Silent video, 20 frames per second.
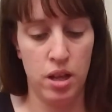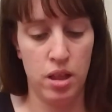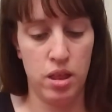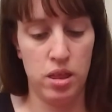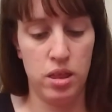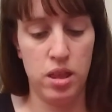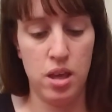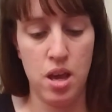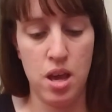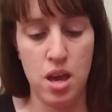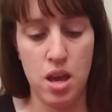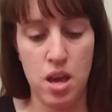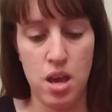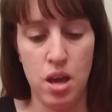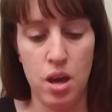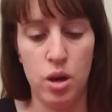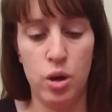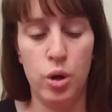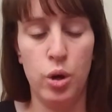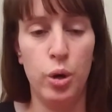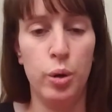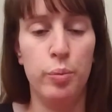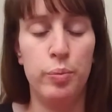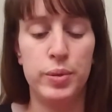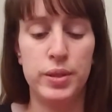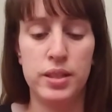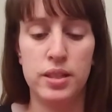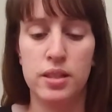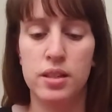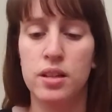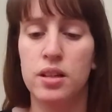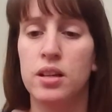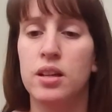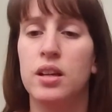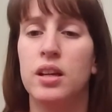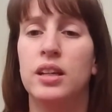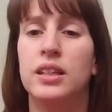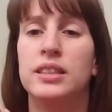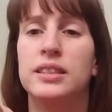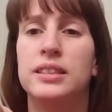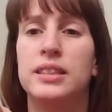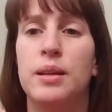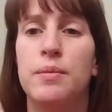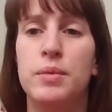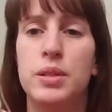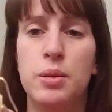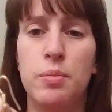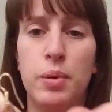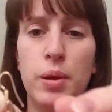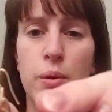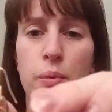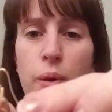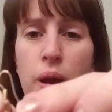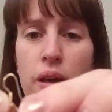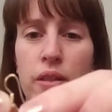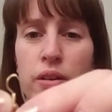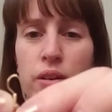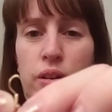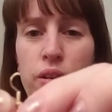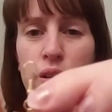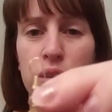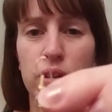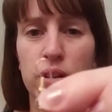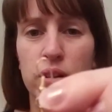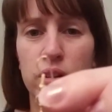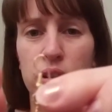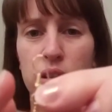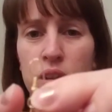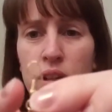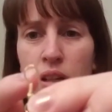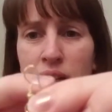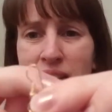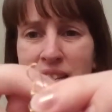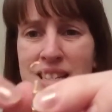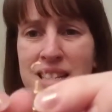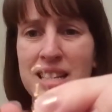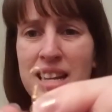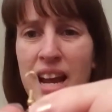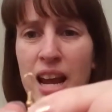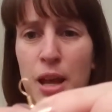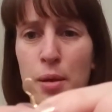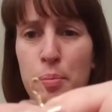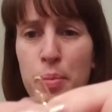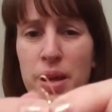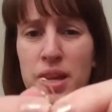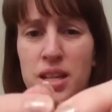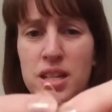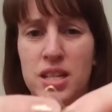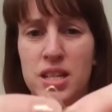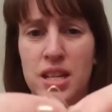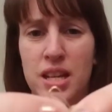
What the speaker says: The hoops seem to be rather tight pinched